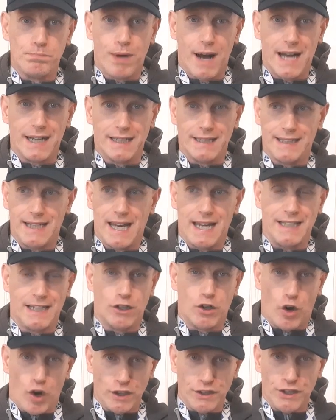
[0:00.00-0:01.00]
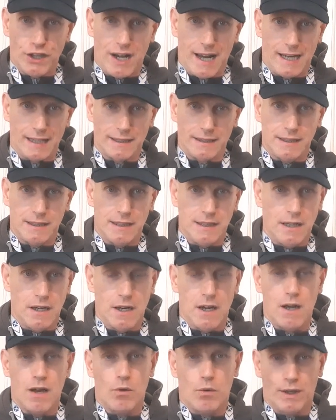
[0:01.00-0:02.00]
party to any contract.
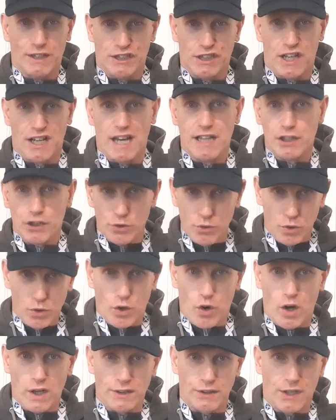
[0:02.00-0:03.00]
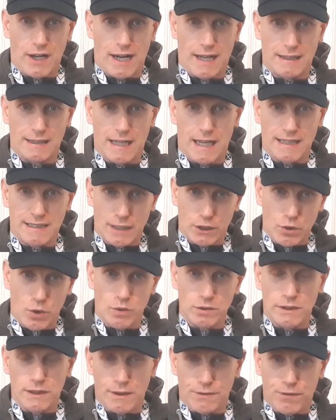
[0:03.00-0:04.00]
Which there is no contract. As I
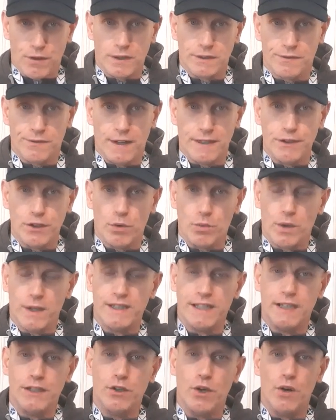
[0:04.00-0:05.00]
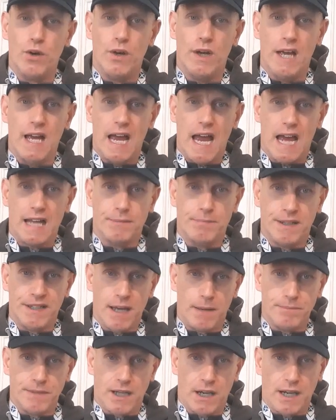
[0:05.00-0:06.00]
told you in the first video, what they do is
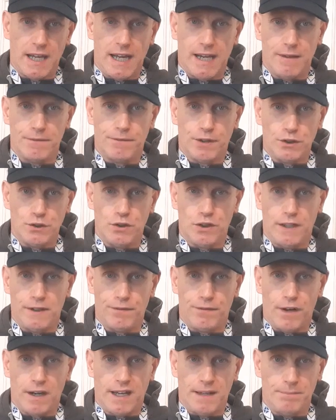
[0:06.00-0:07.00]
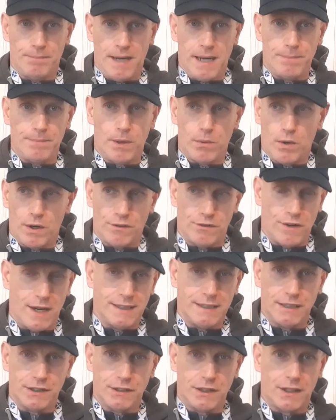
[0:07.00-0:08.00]
manipulate for you to fill in paperwork and
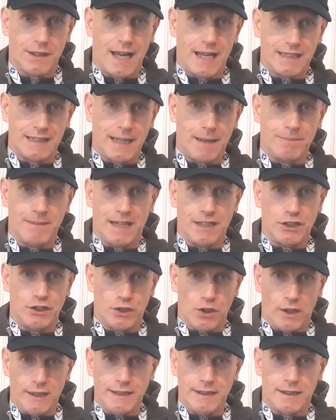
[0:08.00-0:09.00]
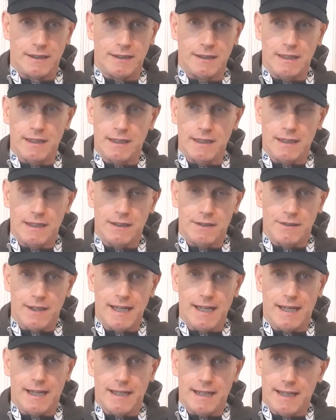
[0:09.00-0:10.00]
register. That's them getting joined up,
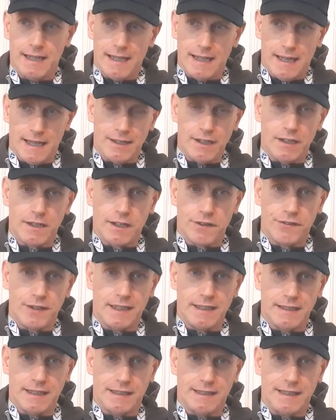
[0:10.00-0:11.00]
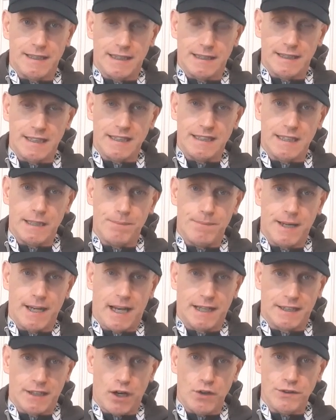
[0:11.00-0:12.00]
right? And the other thing that needs to be
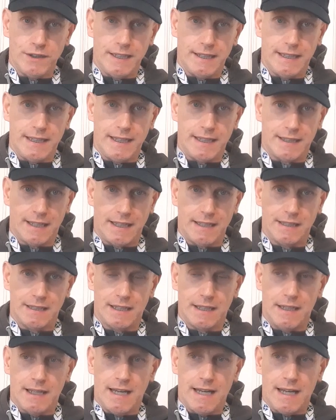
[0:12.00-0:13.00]
accounted here is